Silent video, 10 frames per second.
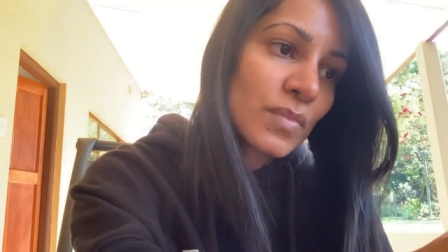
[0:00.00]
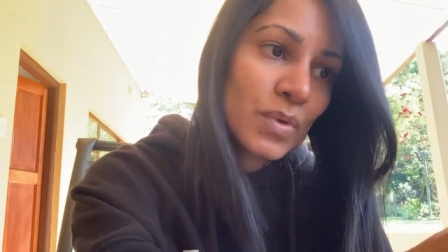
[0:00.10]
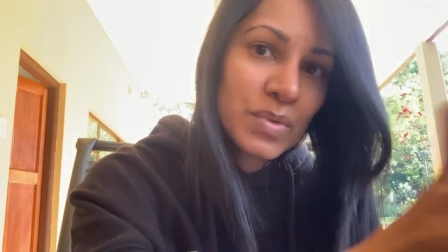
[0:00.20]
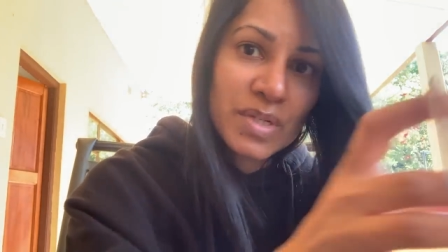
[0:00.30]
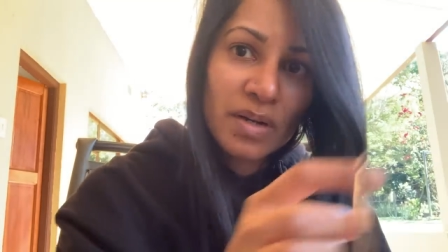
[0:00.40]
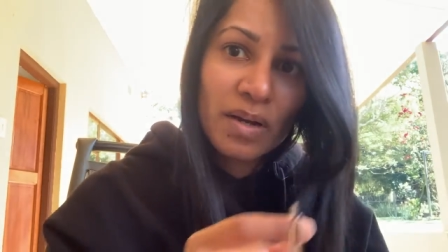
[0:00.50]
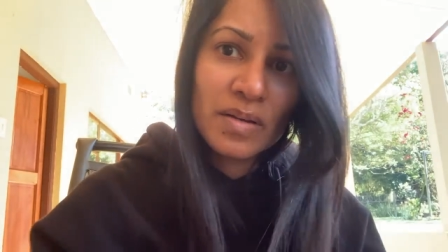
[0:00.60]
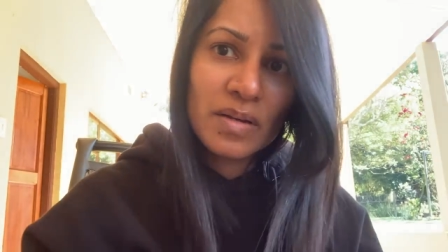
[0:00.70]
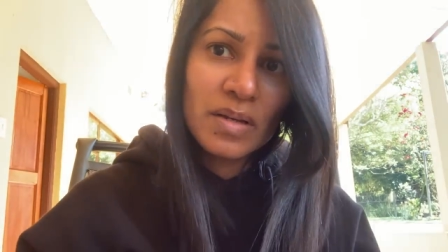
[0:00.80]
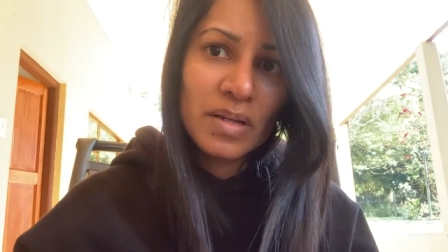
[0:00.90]
which I kind
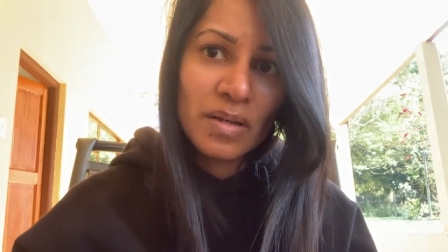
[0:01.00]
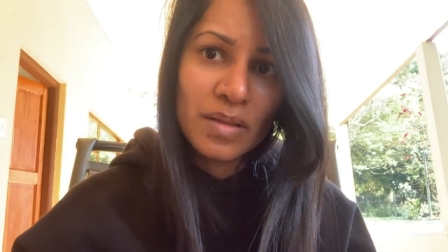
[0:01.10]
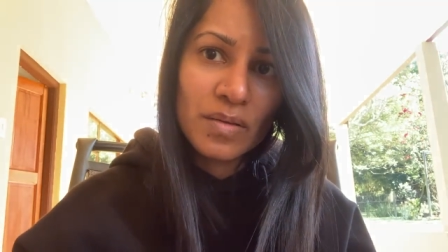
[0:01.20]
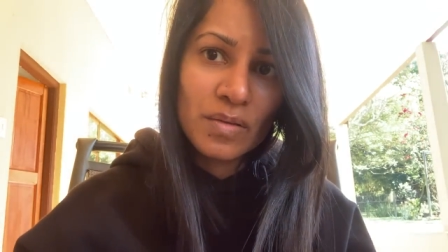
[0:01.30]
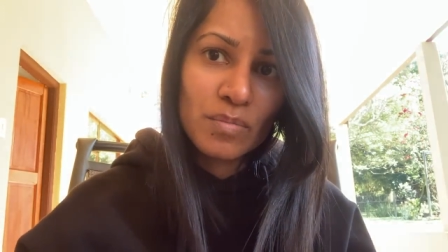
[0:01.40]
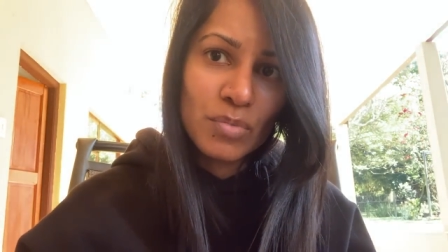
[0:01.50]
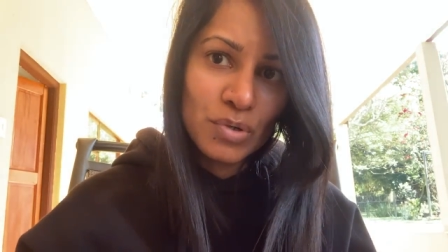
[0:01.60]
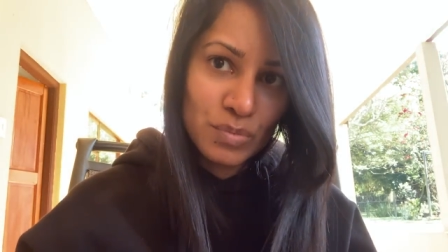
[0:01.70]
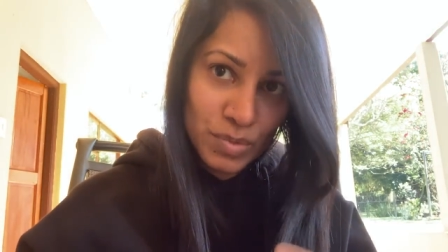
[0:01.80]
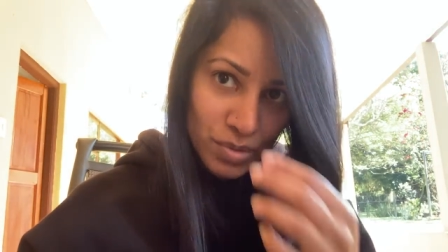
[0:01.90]
of need at this
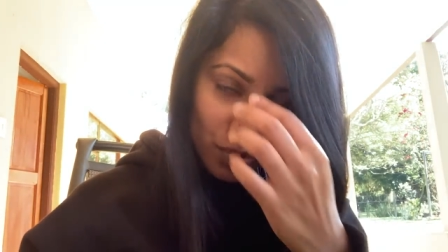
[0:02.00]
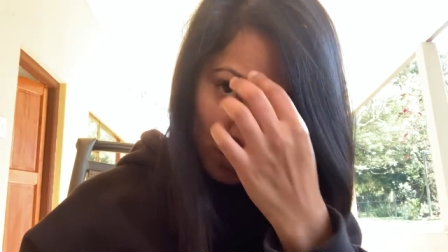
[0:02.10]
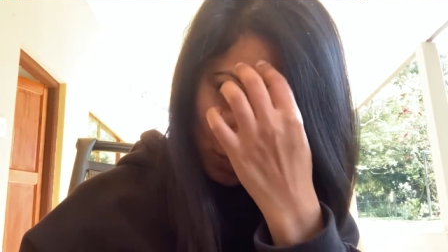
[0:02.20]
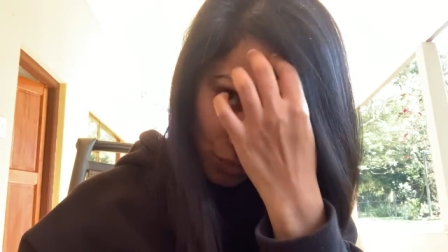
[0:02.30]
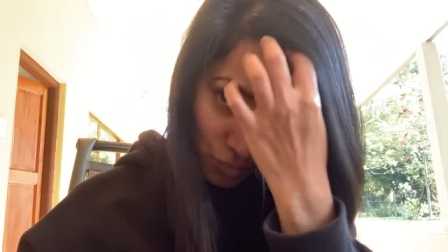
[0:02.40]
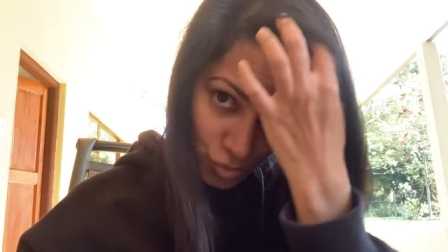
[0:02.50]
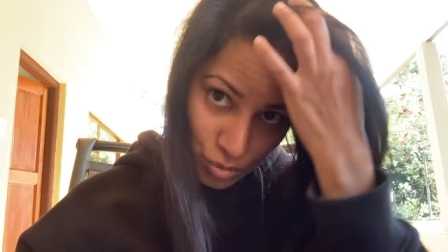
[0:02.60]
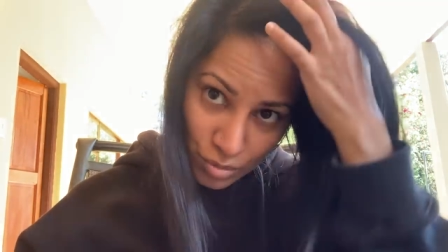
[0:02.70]
moment, you